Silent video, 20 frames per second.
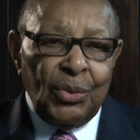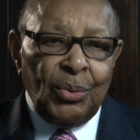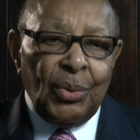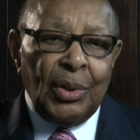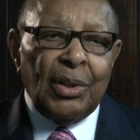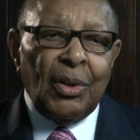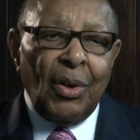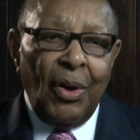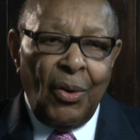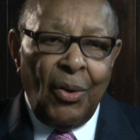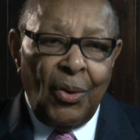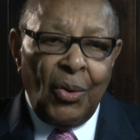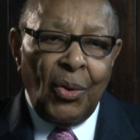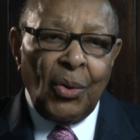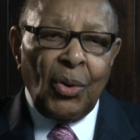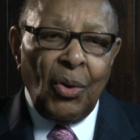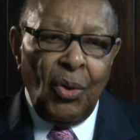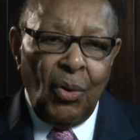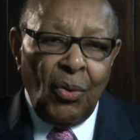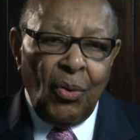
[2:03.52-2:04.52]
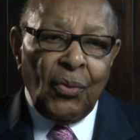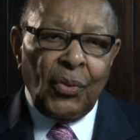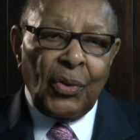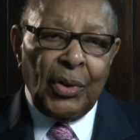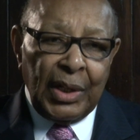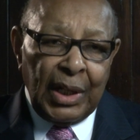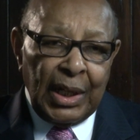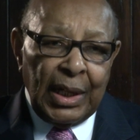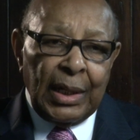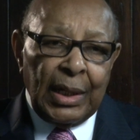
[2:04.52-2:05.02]
do it all over
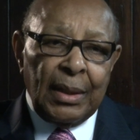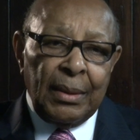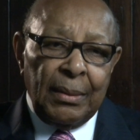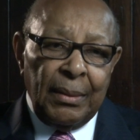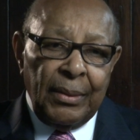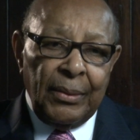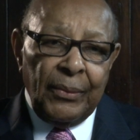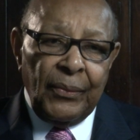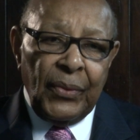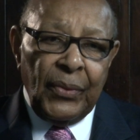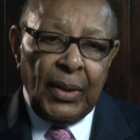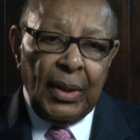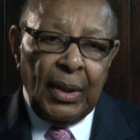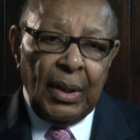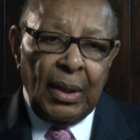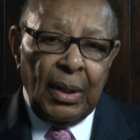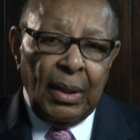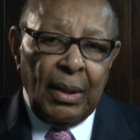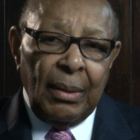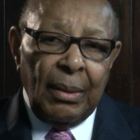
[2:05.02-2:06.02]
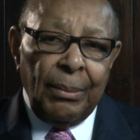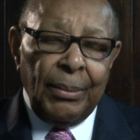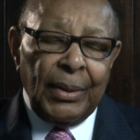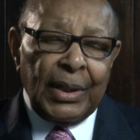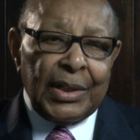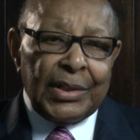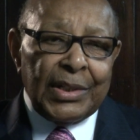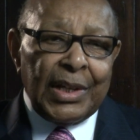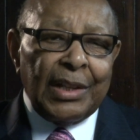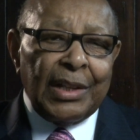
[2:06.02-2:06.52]
again
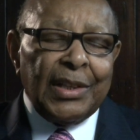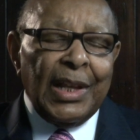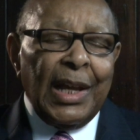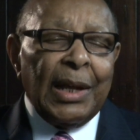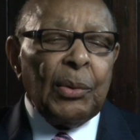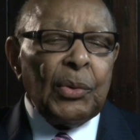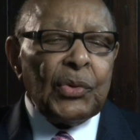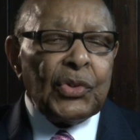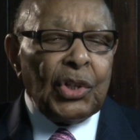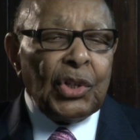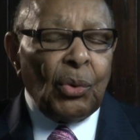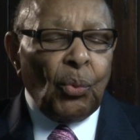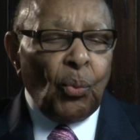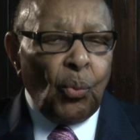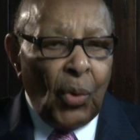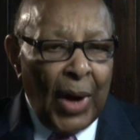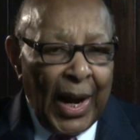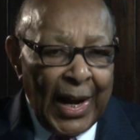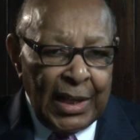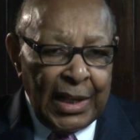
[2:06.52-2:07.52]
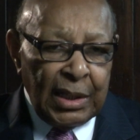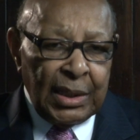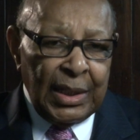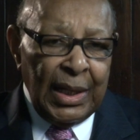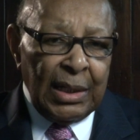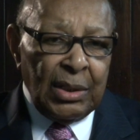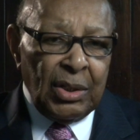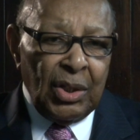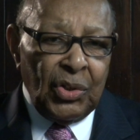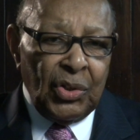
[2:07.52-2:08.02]
because I think it was the right
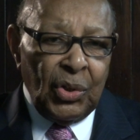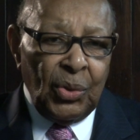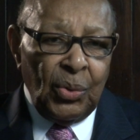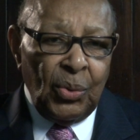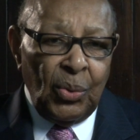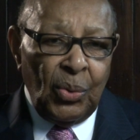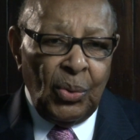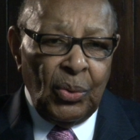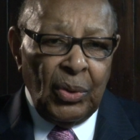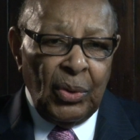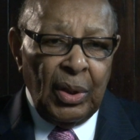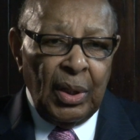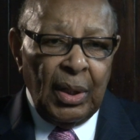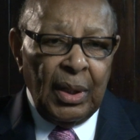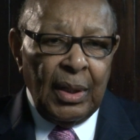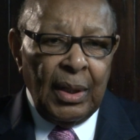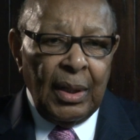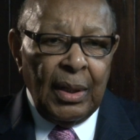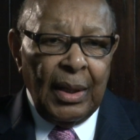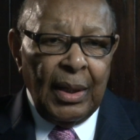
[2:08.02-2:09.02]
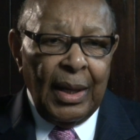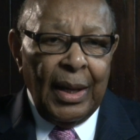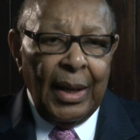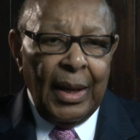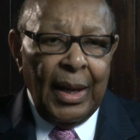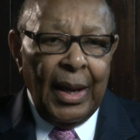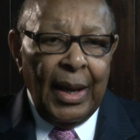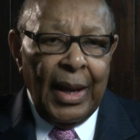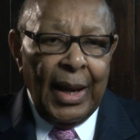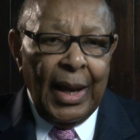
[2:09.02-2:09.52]
thing to do
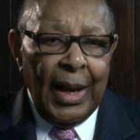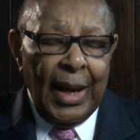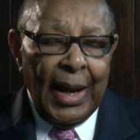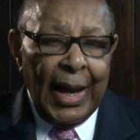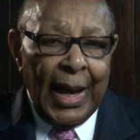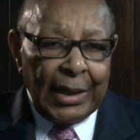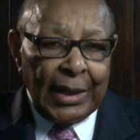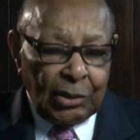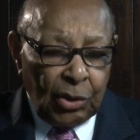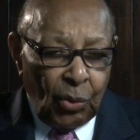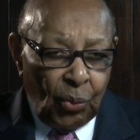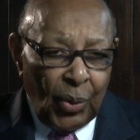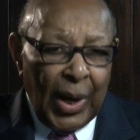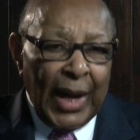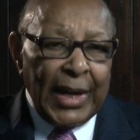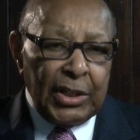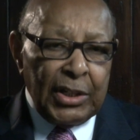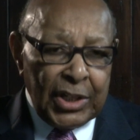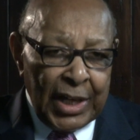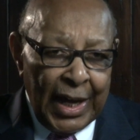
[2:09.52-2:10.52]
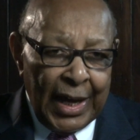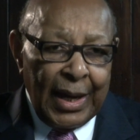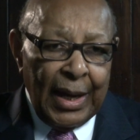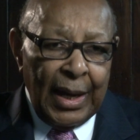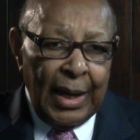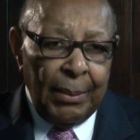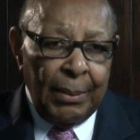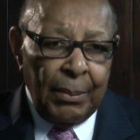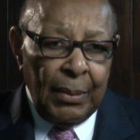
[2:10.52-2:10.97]
at the right time.